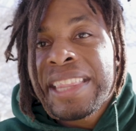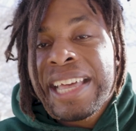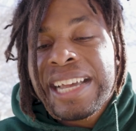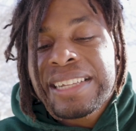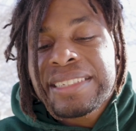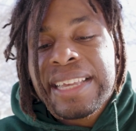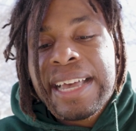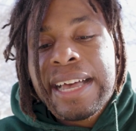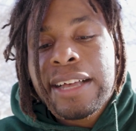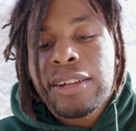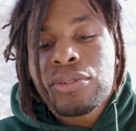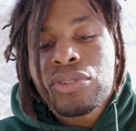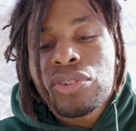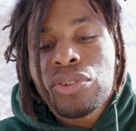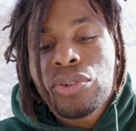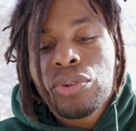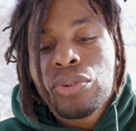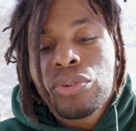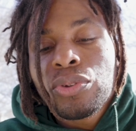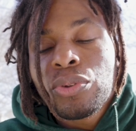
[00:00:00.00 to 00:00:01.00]
that's how
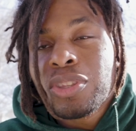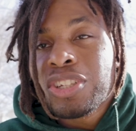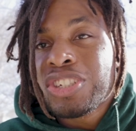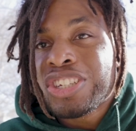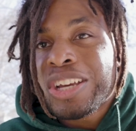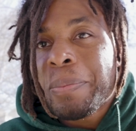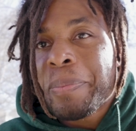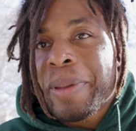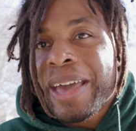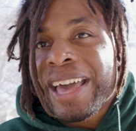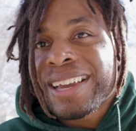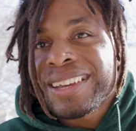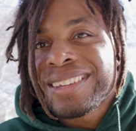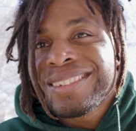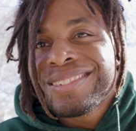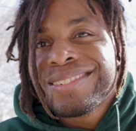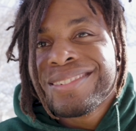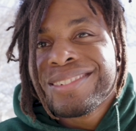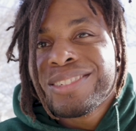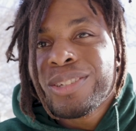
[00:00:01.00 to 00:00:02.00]
to do the jump back.
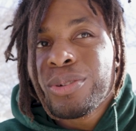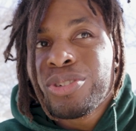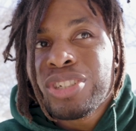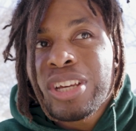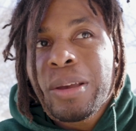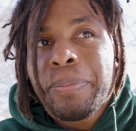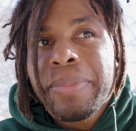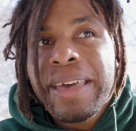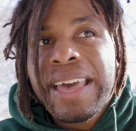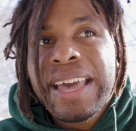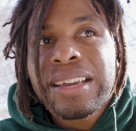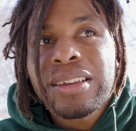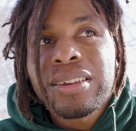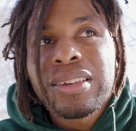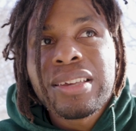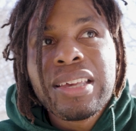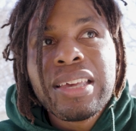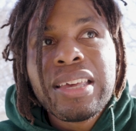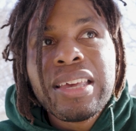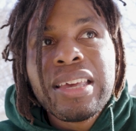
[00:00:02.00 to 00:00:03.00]
So jump back,
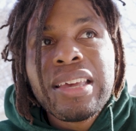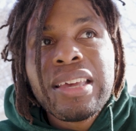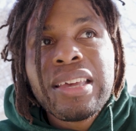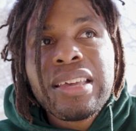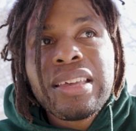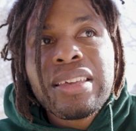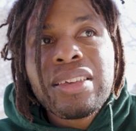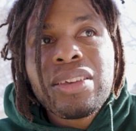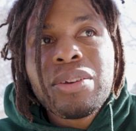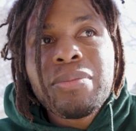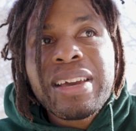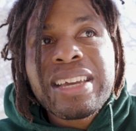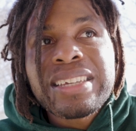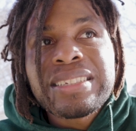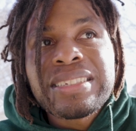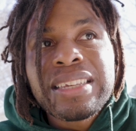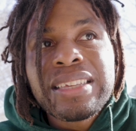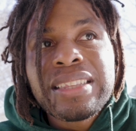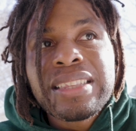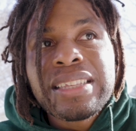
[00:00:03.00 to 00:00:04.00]
you might
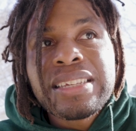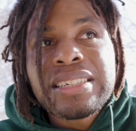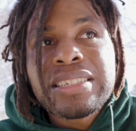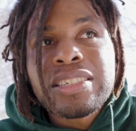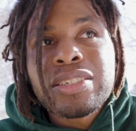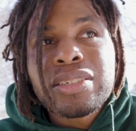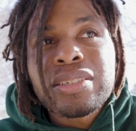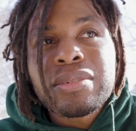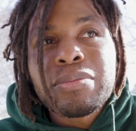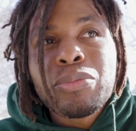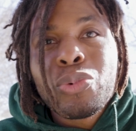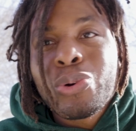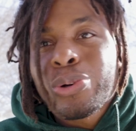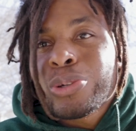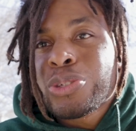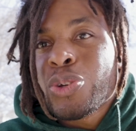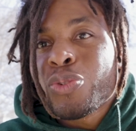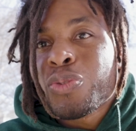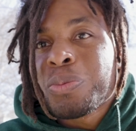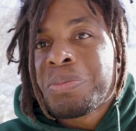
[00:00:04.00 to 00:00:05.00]
see this more
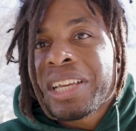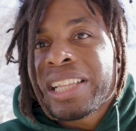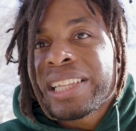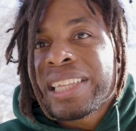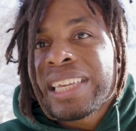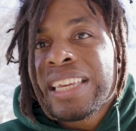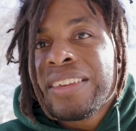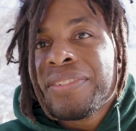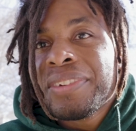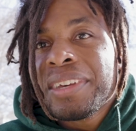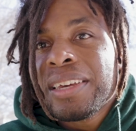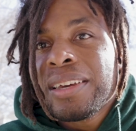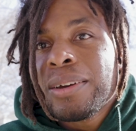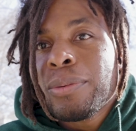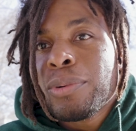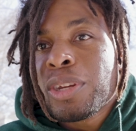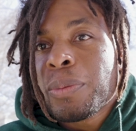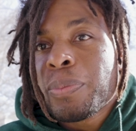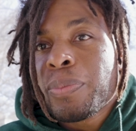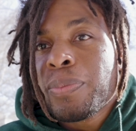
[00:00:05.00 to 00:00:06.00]
so from De La Riva
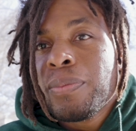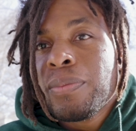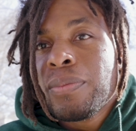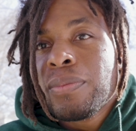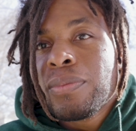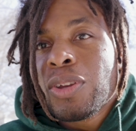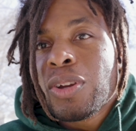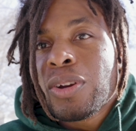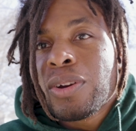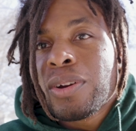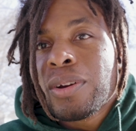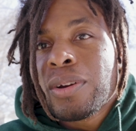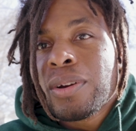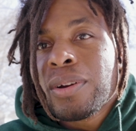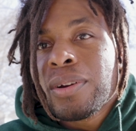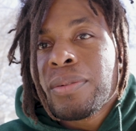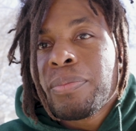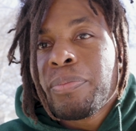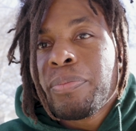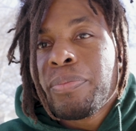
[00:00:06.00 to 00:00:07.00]
when
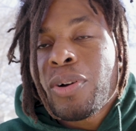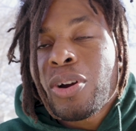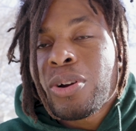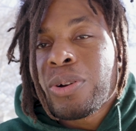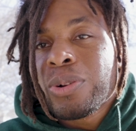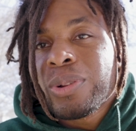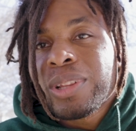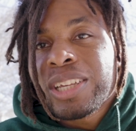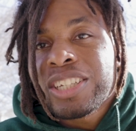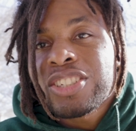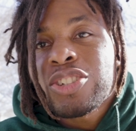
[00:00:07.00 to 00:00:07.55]
your partner lets